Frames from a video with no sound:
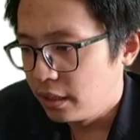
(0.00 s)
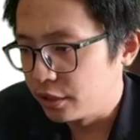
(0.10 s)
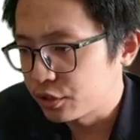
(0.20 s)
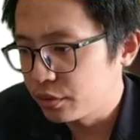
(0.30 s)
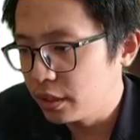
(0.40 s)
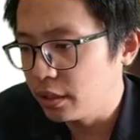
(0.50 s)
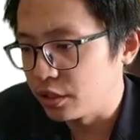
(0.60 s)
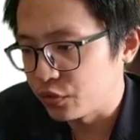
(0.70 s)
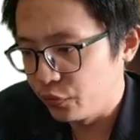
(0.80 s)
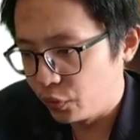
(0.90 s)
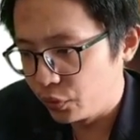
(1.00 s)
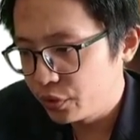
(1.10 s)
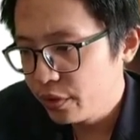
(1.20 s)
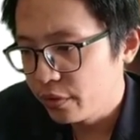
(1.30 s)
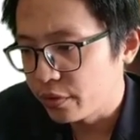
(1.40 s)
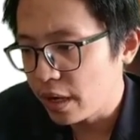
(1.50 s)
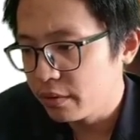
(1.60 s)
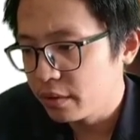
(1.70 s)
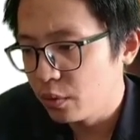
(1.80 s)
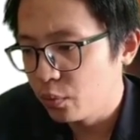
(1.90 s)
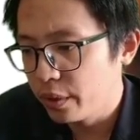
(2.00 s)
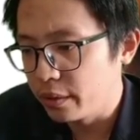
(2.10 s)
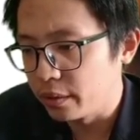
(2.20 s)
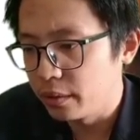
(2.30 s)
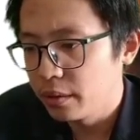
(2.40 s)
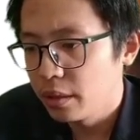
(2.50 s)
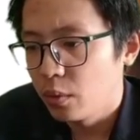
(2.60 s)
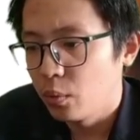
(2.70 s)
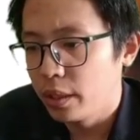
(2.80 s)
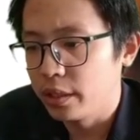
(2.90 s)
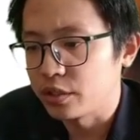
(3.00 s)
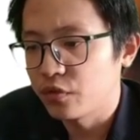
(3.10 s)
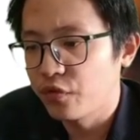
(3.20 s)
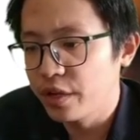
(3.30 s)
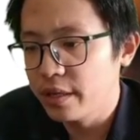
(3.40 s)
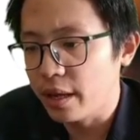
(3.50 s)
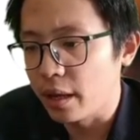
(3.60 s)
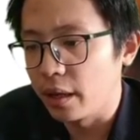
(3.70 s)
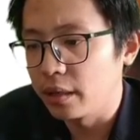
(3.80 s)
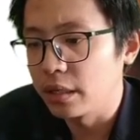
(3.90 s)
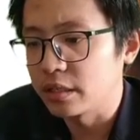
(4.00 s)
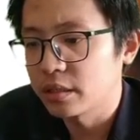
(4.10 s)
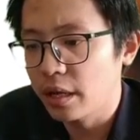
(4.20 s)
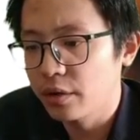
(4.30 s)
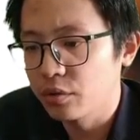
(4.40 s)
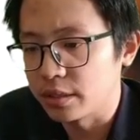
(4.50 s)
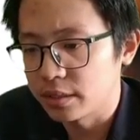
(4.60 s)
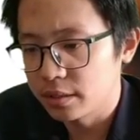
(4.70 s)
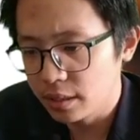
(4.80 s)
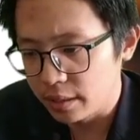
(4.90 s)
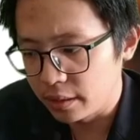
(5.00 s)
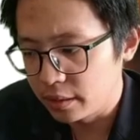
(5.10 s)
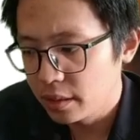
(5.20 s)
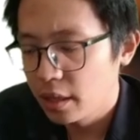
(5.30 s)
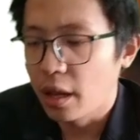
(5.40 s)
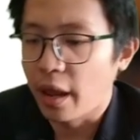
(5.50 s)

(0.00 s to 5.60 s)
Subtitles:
A string is wound round a wheel while its free end is tied to the ceiling